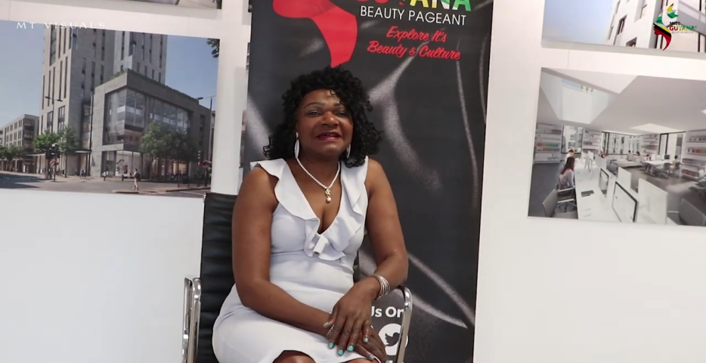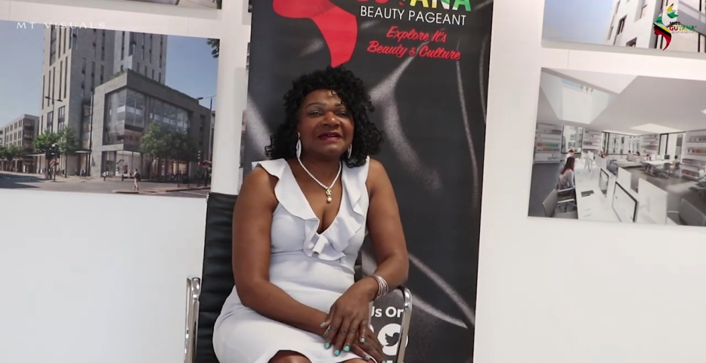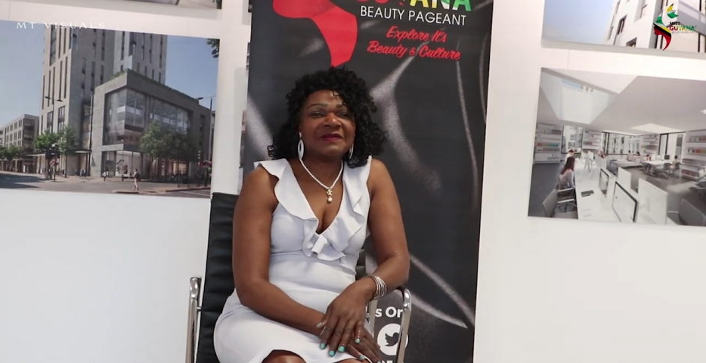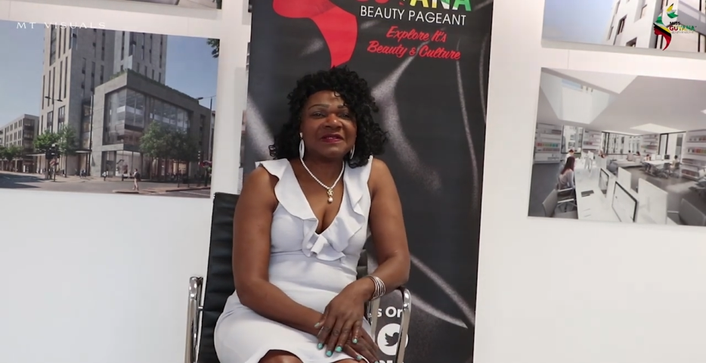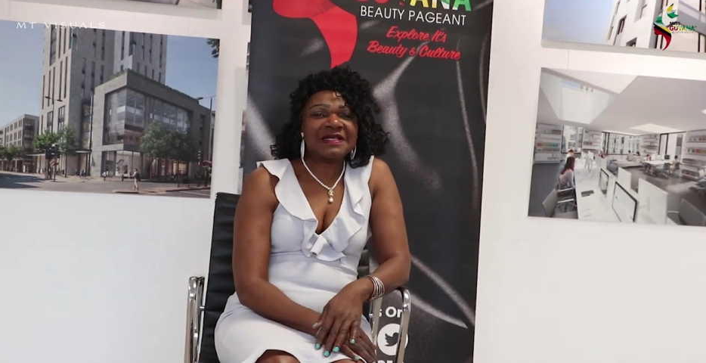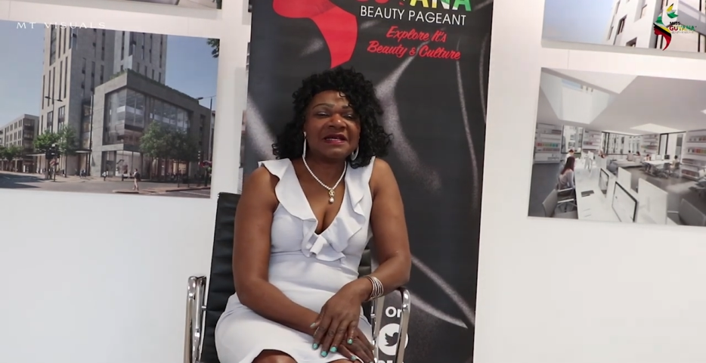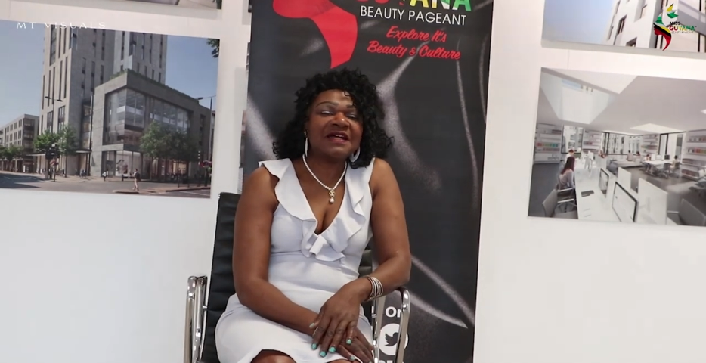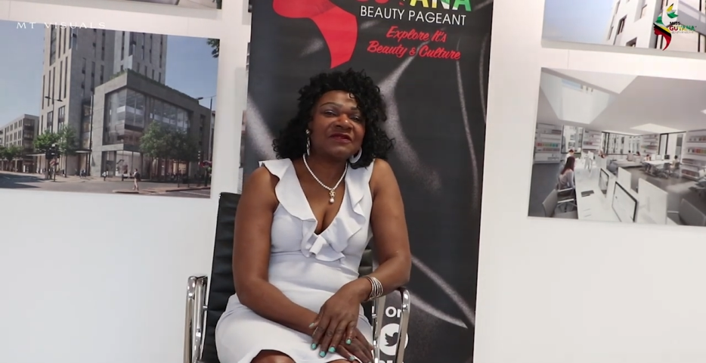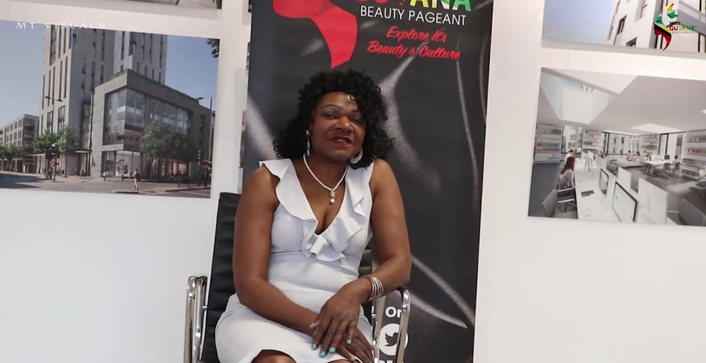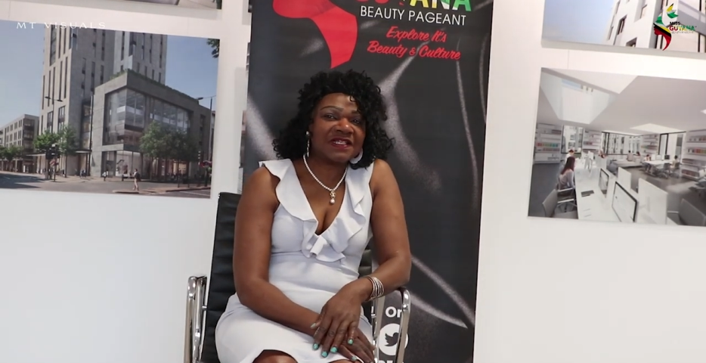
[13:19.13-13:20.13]
I would say I
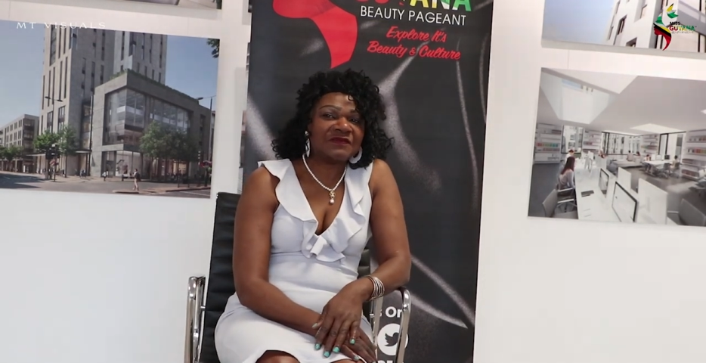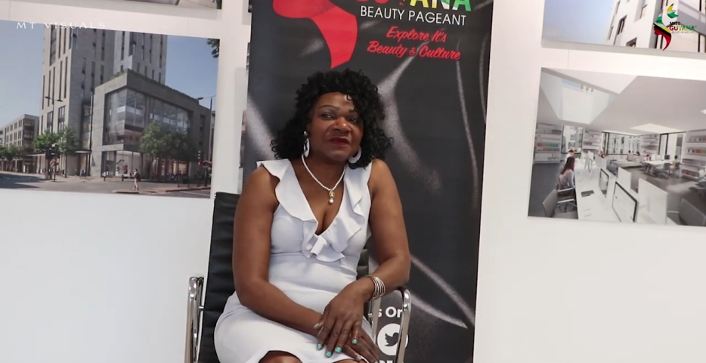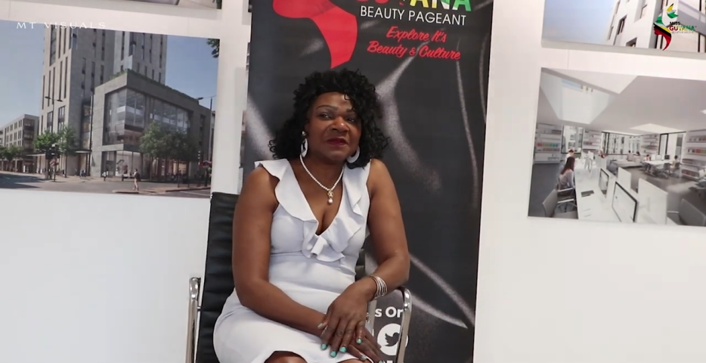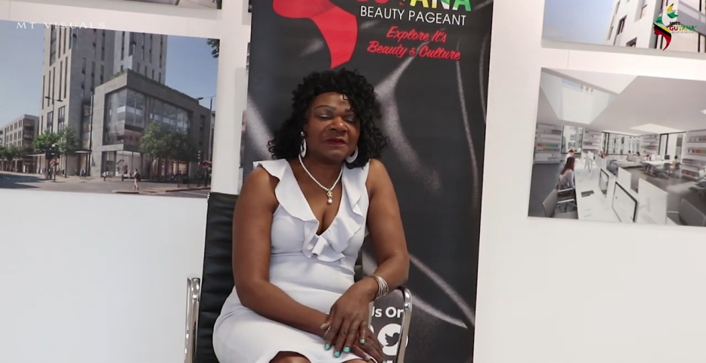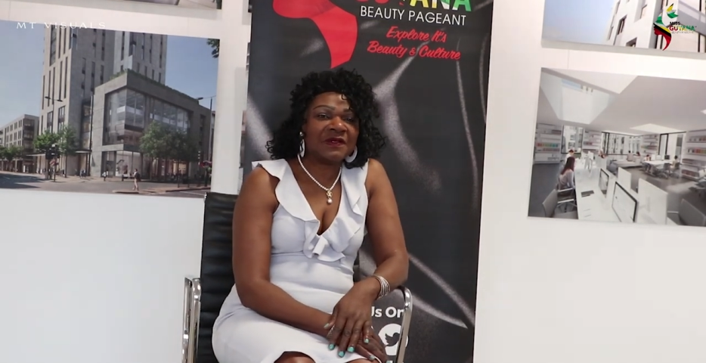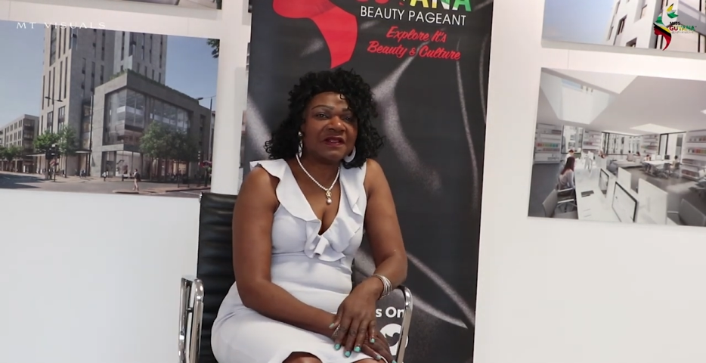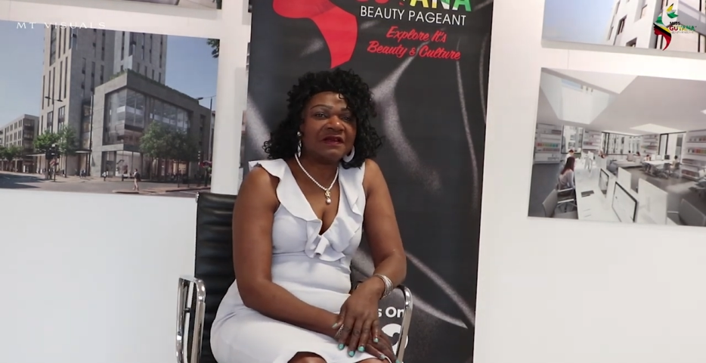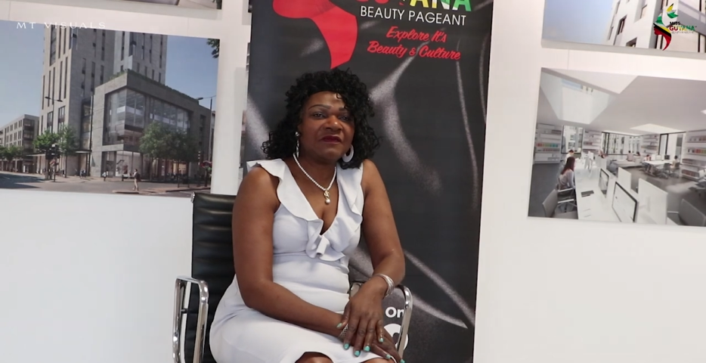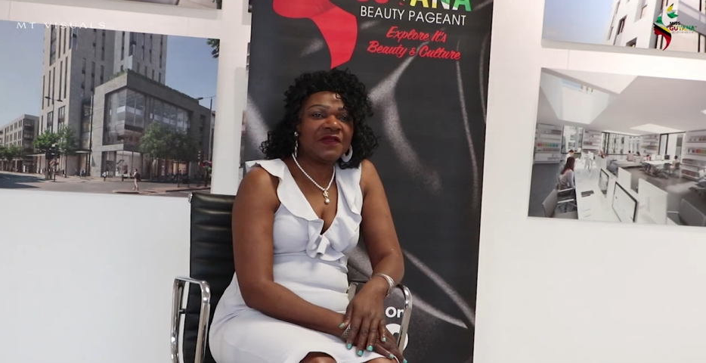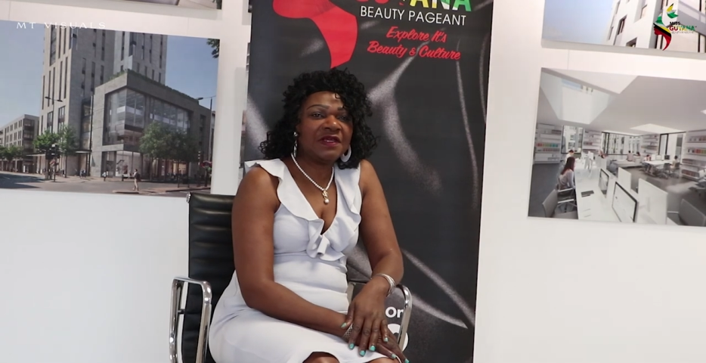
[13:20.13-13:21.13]
have several, but
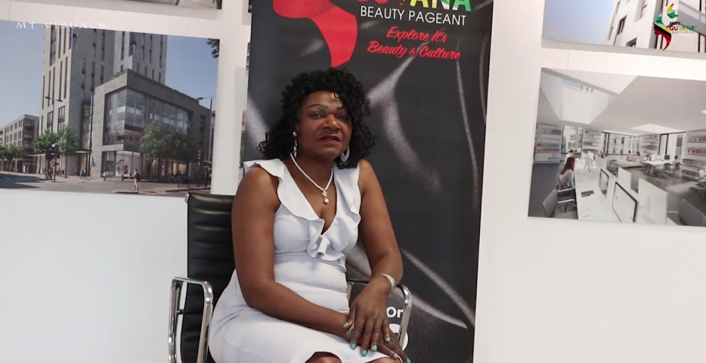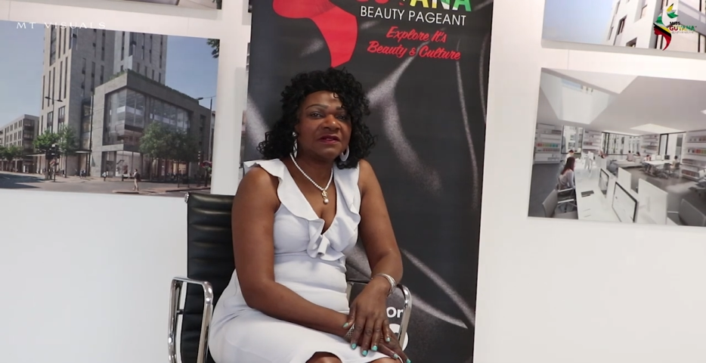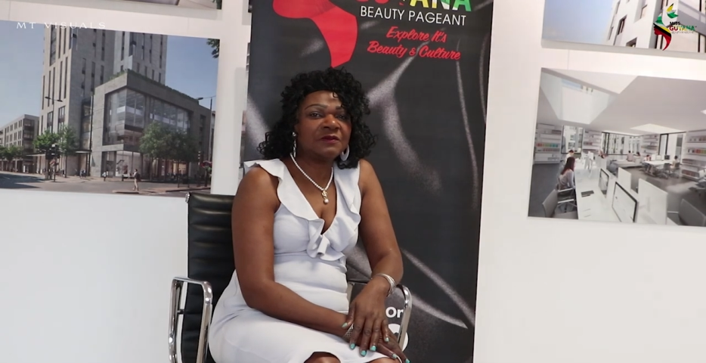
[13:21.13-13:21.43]
I think